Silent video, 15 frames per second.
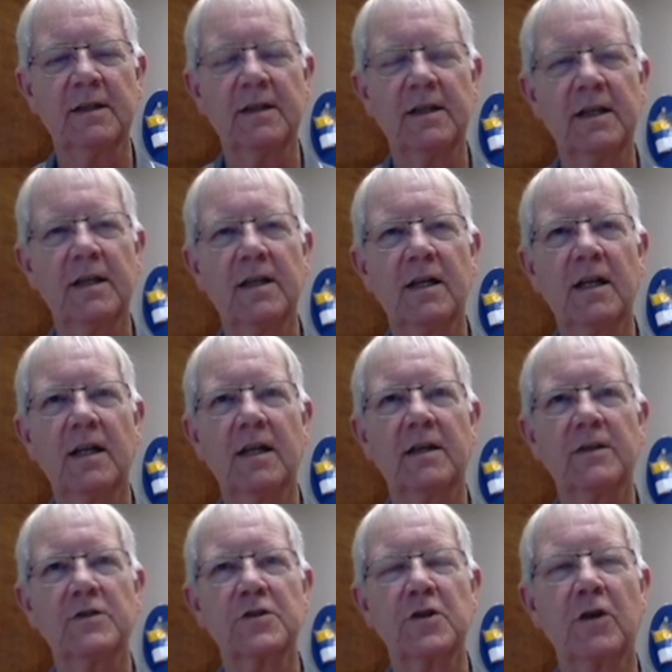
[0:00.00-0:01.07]
They'll uh,
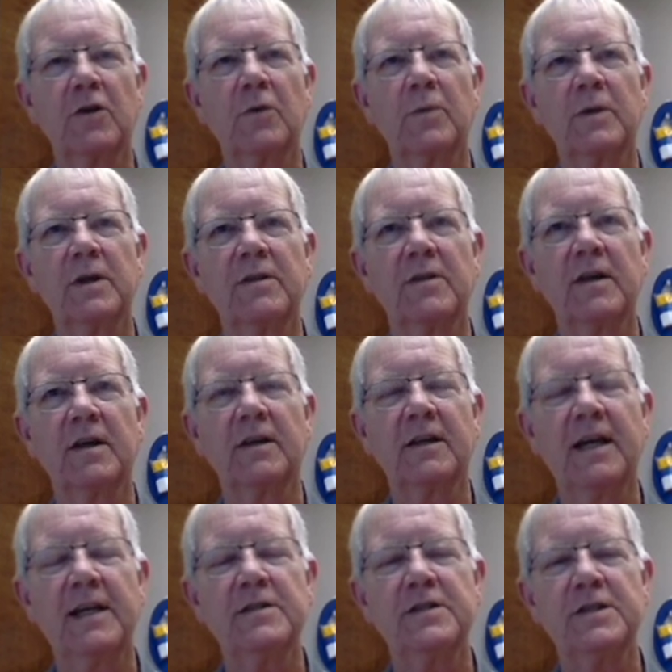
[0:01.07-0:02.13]
start with uh,
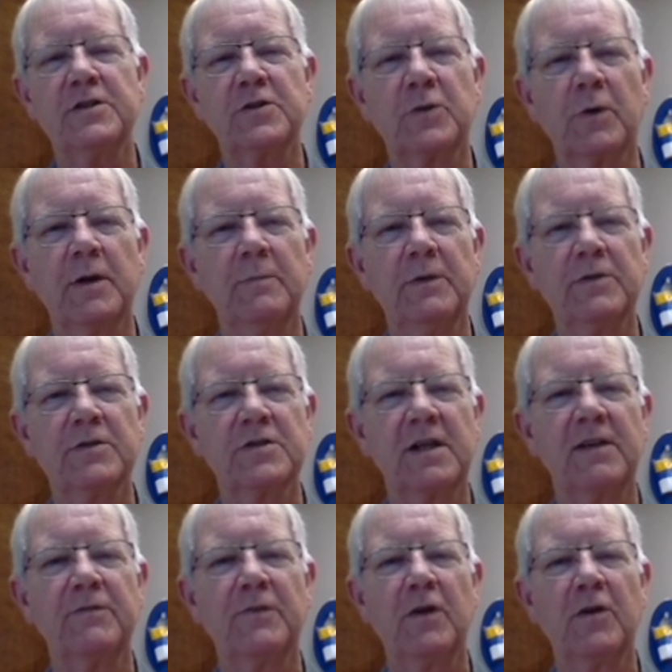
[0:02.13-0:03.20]
Casey Scribner,
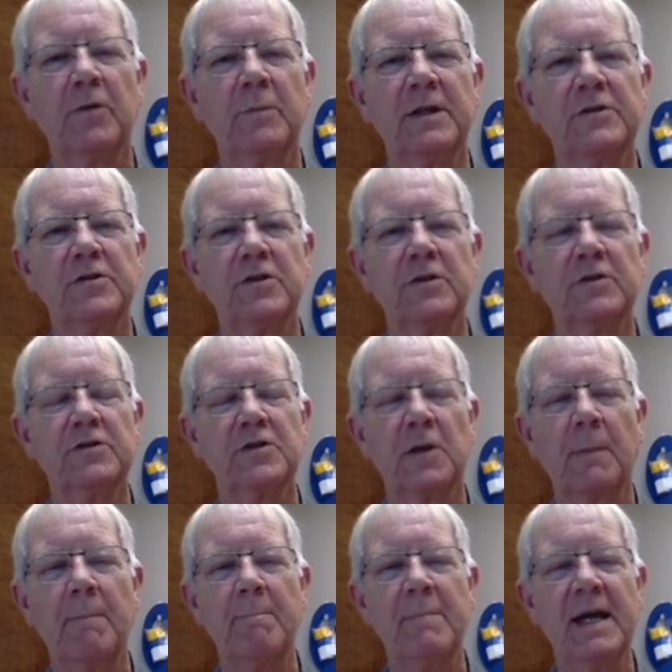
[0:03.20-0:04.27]
State Farm Insurance,
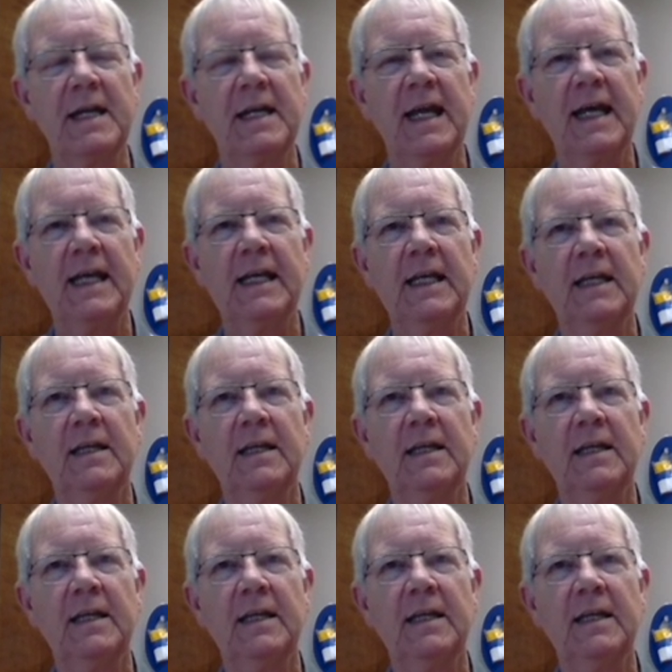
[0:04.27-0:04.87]
on Monday.